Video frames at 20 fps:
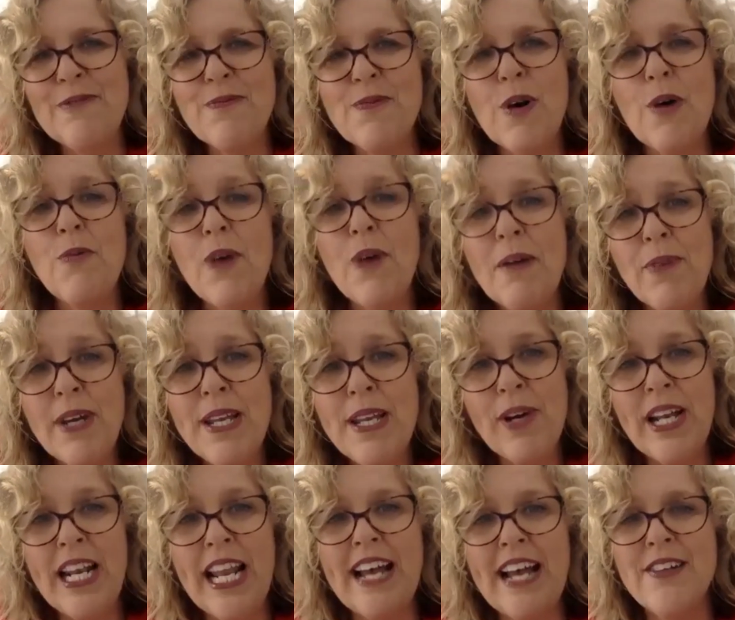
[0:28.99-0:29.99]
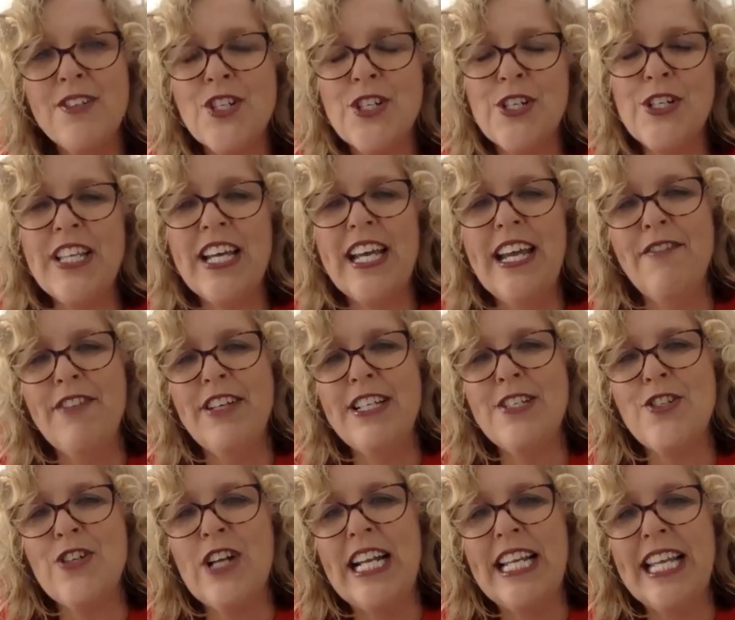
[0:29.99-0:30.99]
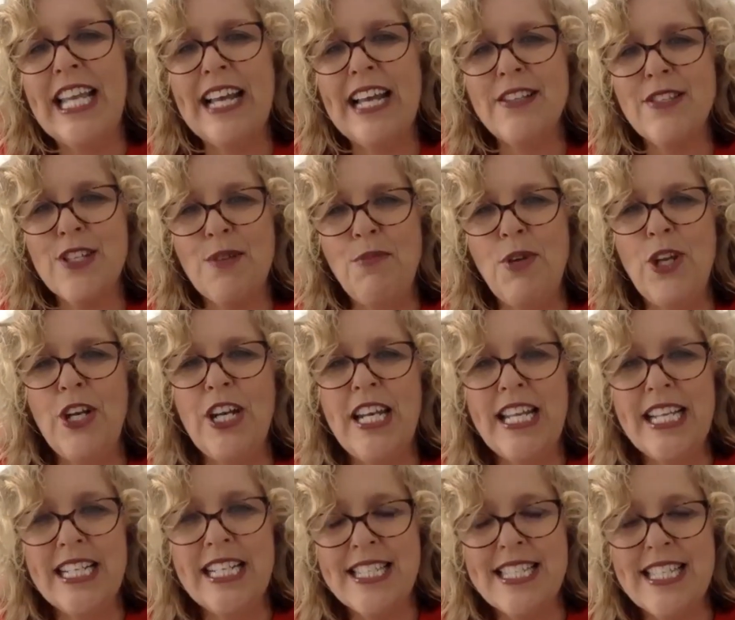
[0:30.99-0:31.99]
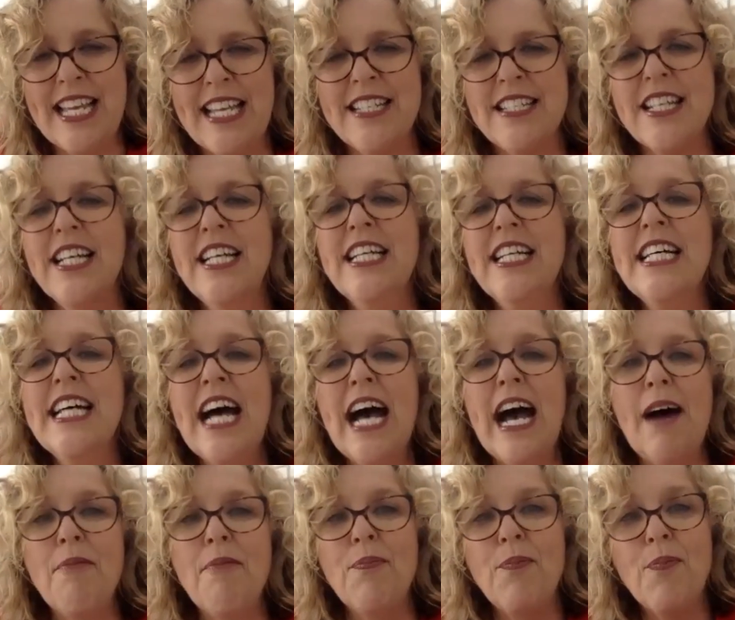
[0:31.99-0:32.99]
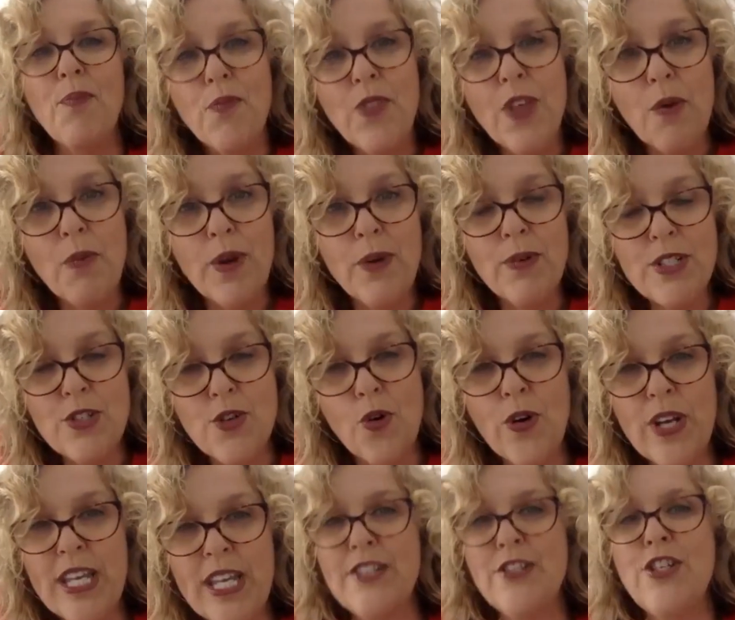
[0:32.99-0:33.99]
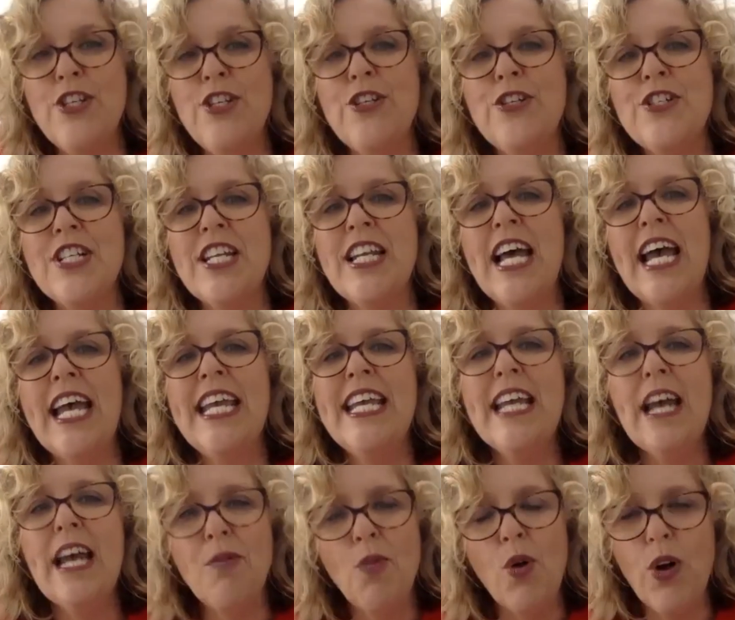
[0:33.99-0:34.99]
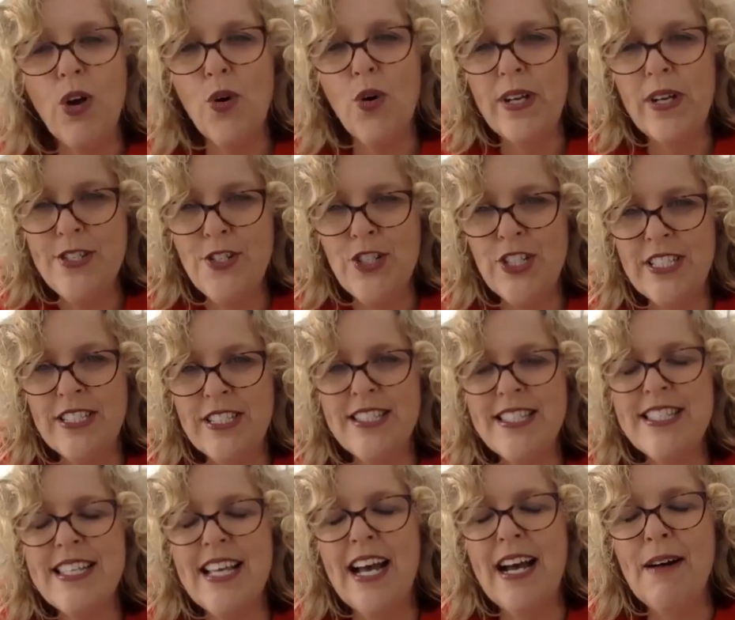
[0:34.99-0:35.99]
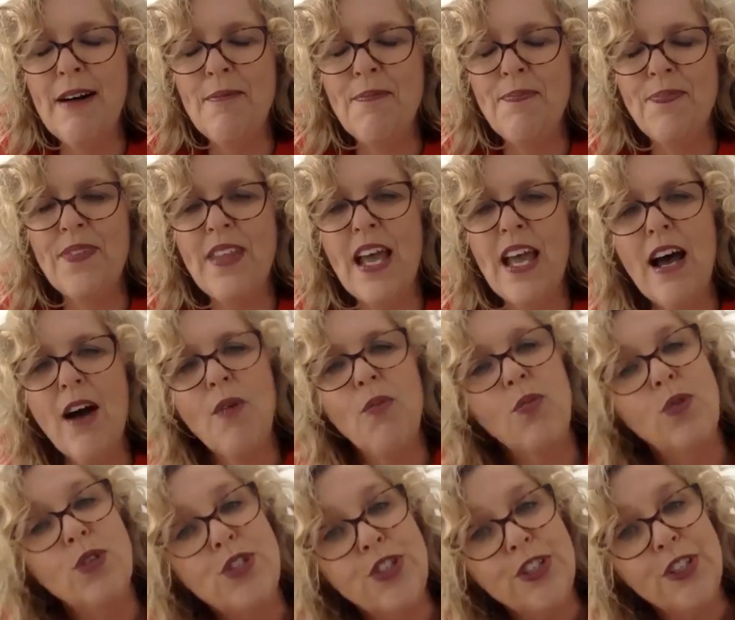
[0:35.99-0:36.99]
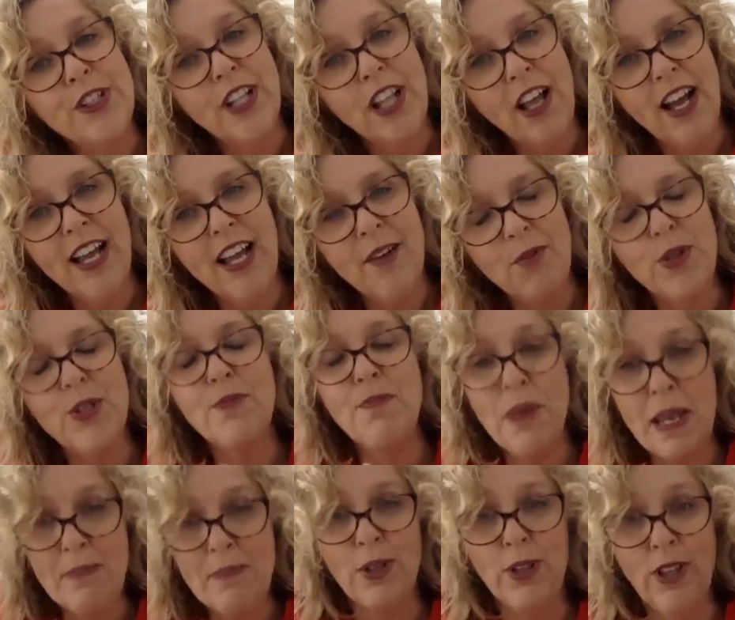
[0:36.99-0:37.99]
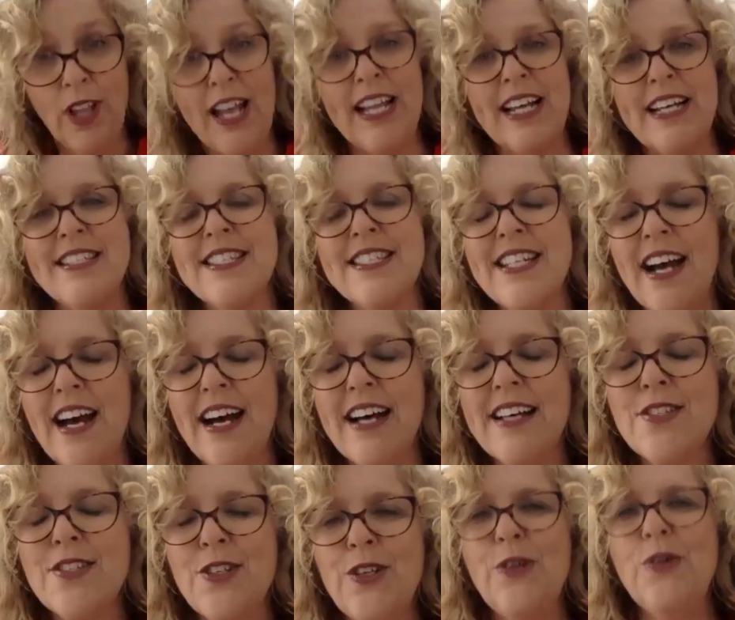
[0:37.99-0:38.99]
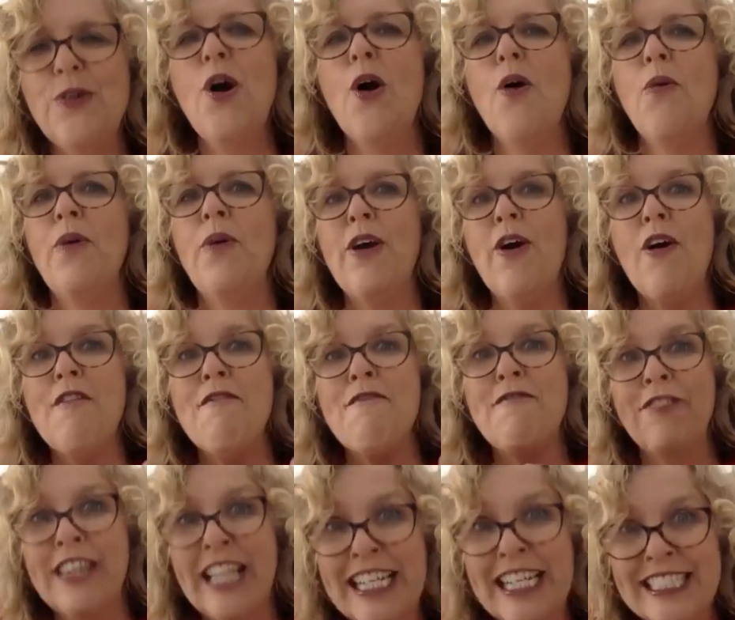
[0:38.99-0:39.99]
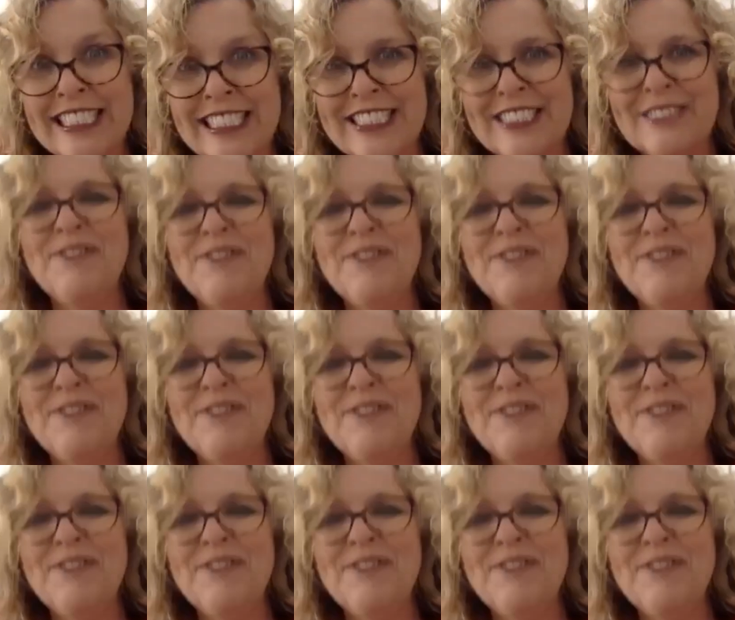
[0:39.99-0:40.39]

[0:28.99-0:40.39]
Well, when we went out to the Every Australian Counts community and said that we were talking to you today and what questions would people like us to ask you, we got flooded